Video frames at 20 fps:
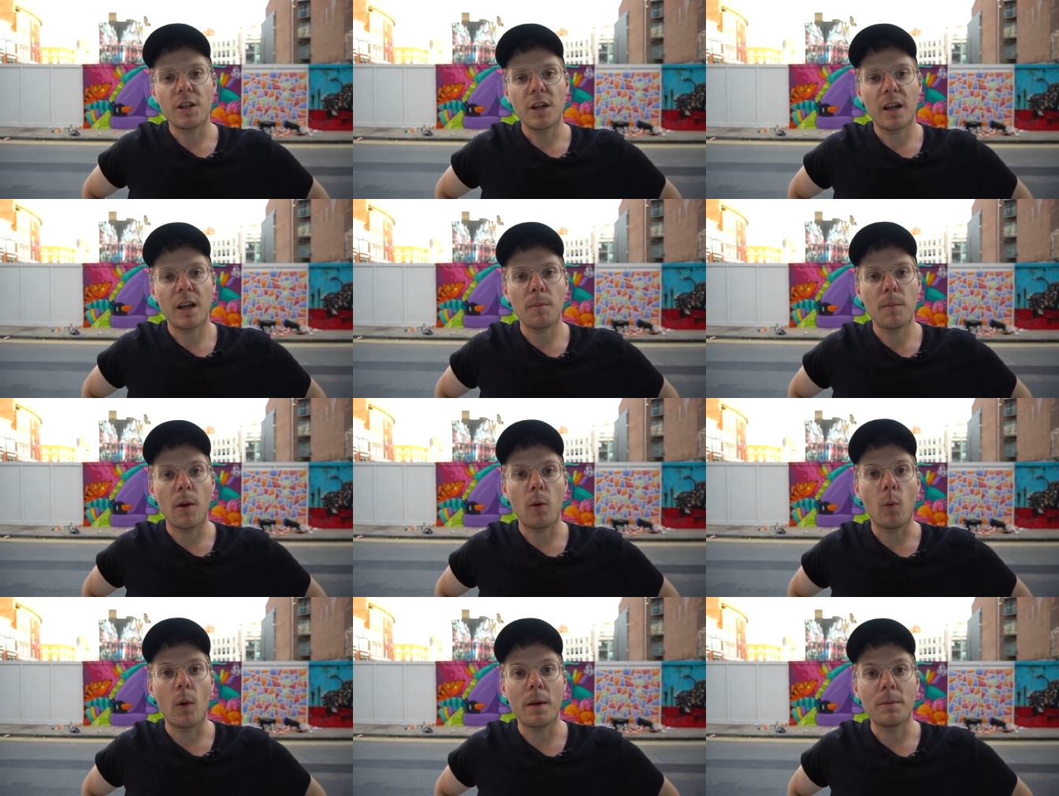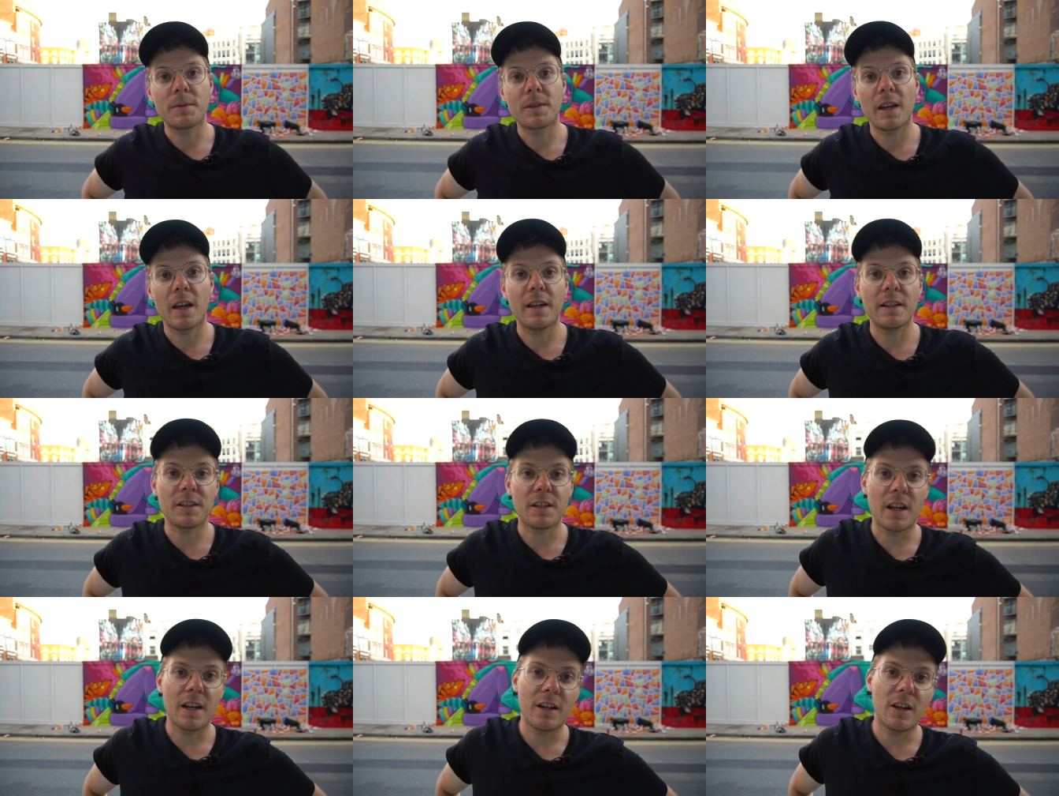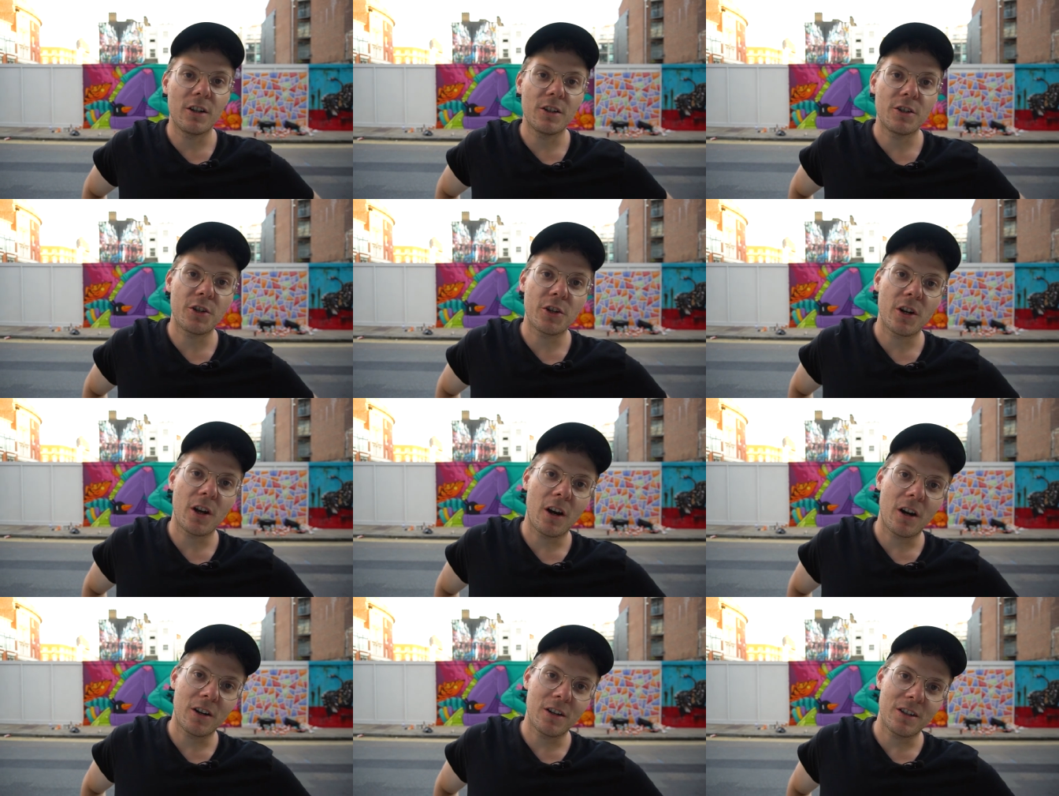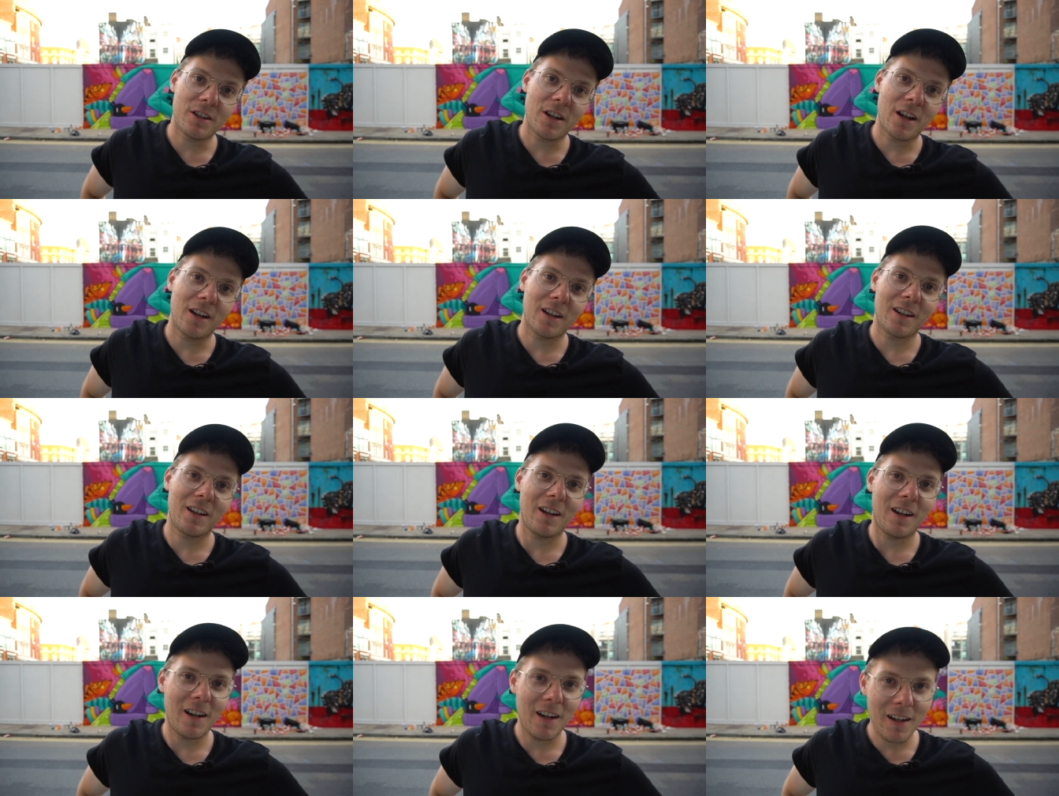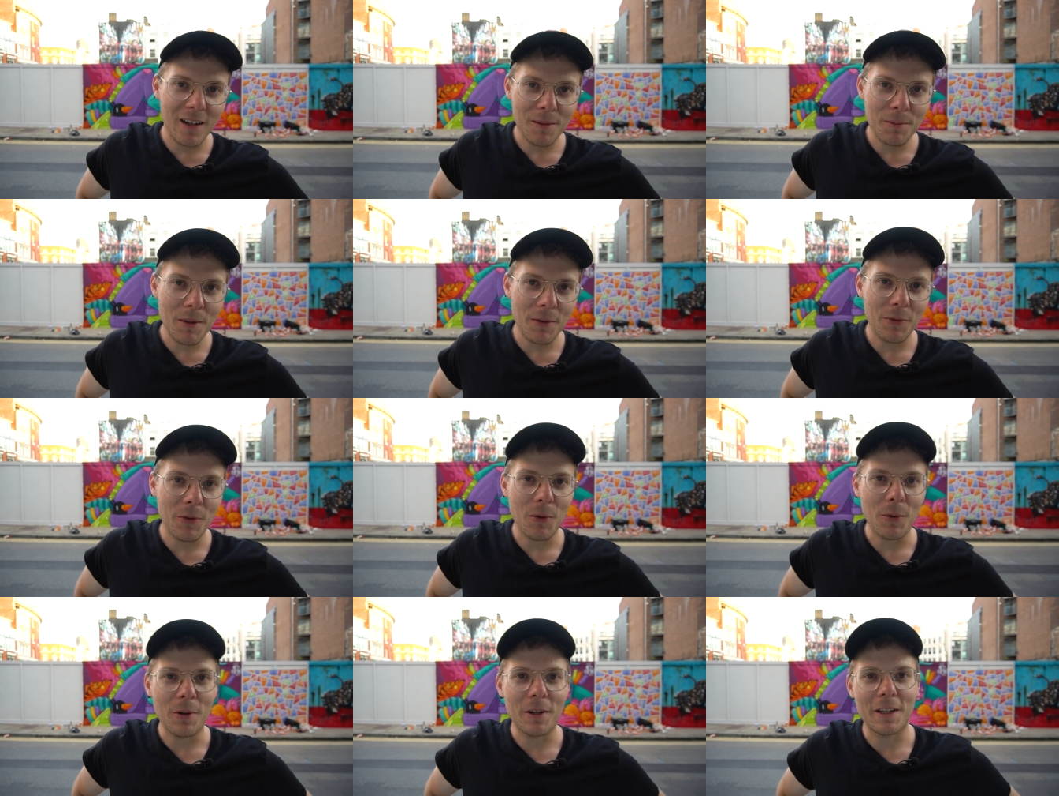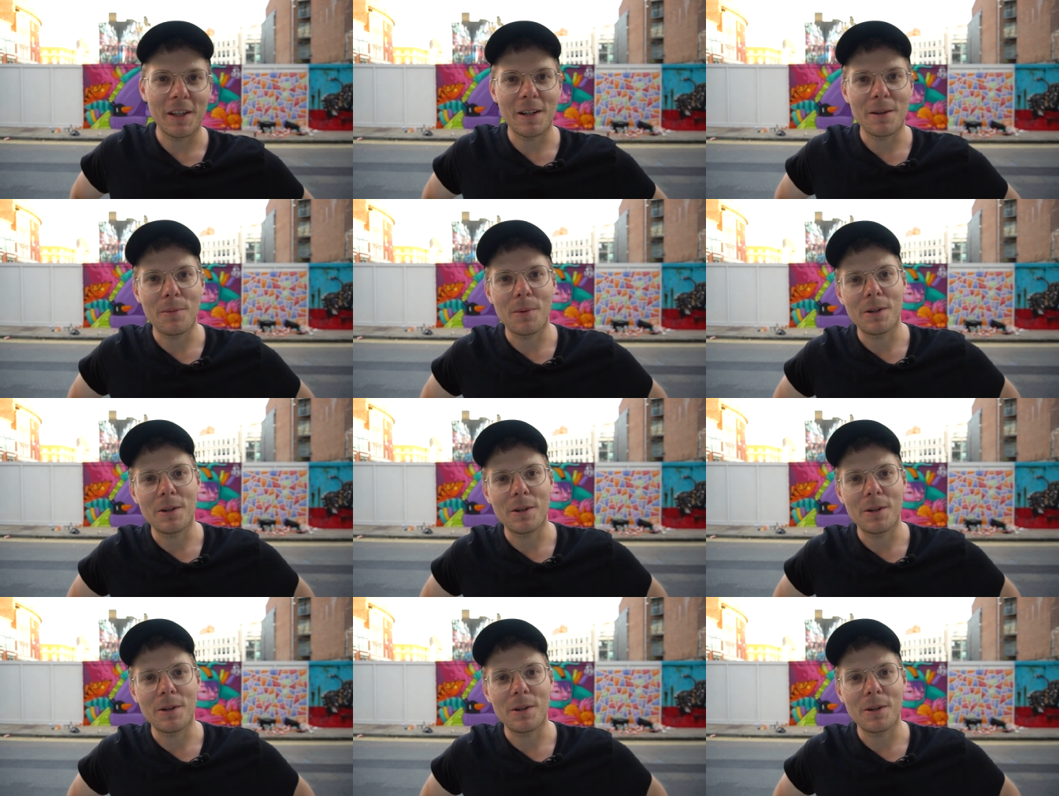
Check out my website, ten hundred art dot com, if you want to get a